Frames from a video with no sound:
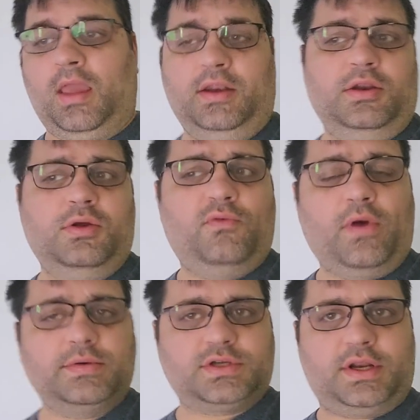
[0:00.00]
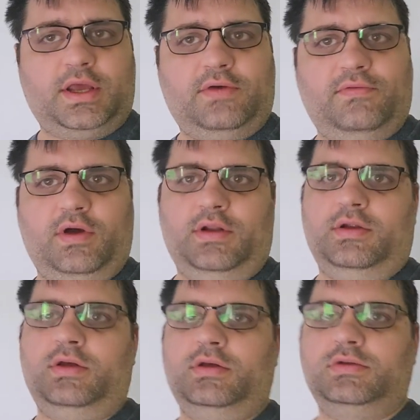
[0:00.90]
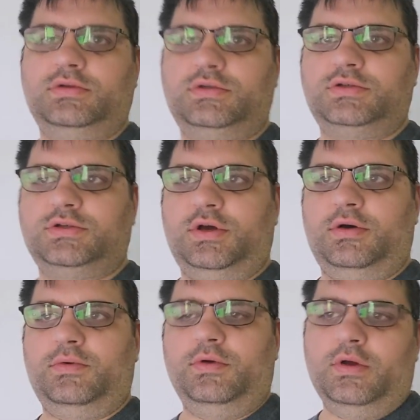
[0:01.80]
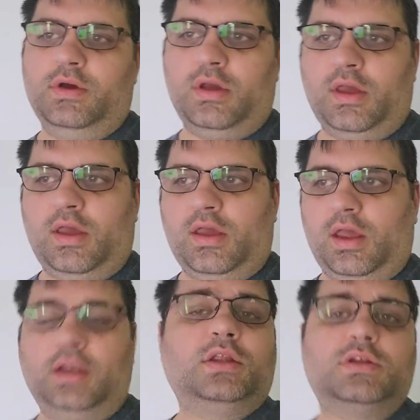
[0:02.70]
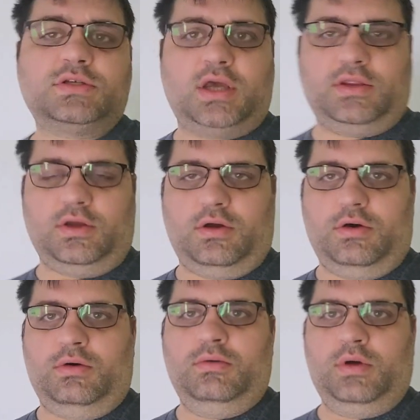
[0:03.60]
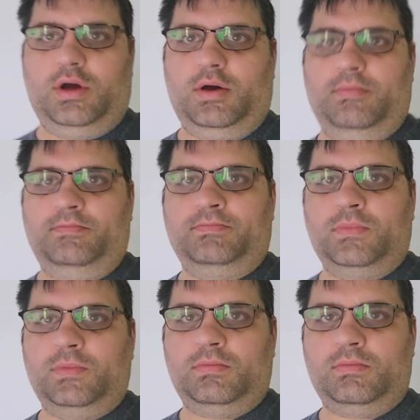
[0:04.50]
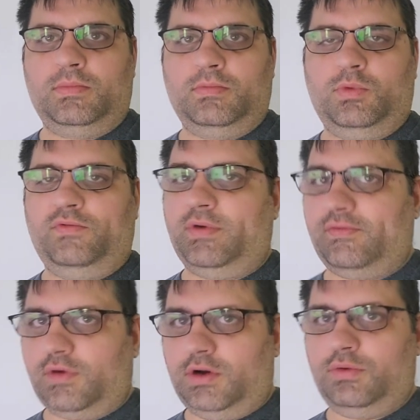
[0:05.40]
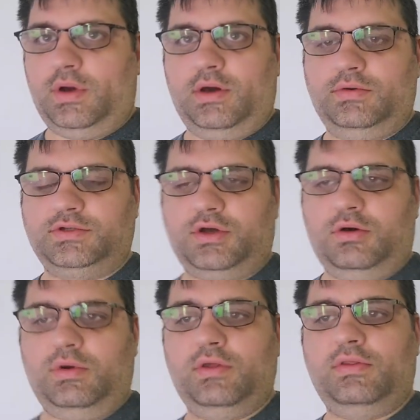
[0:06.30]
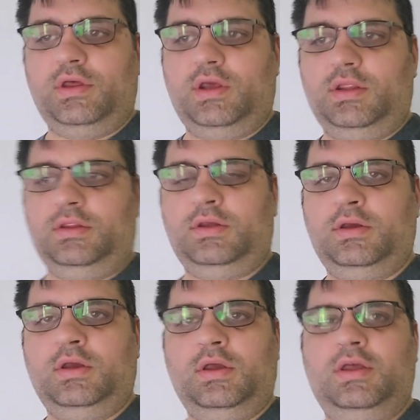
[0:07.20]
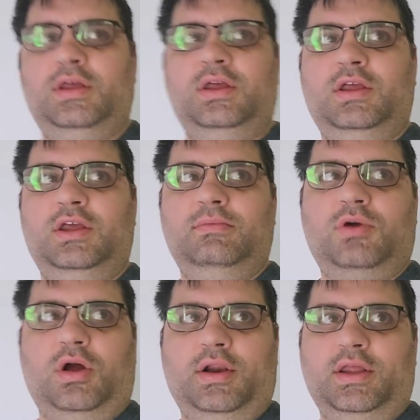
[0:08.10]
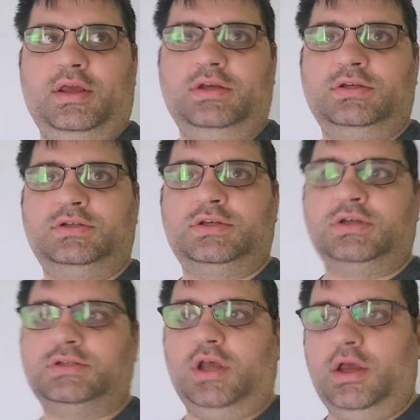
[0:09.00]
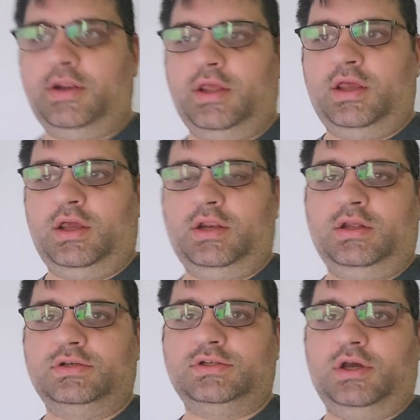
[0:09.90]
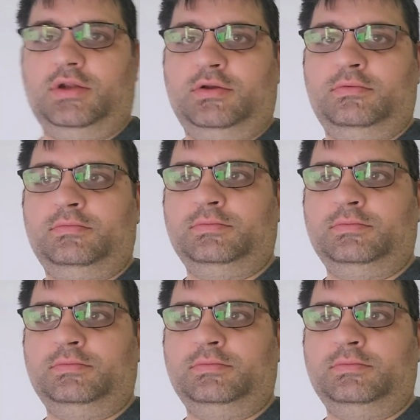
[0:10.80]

I didn't know if I was going to have fun. So I did decide to go with my friend who I always go with. And he brought his son, and his son's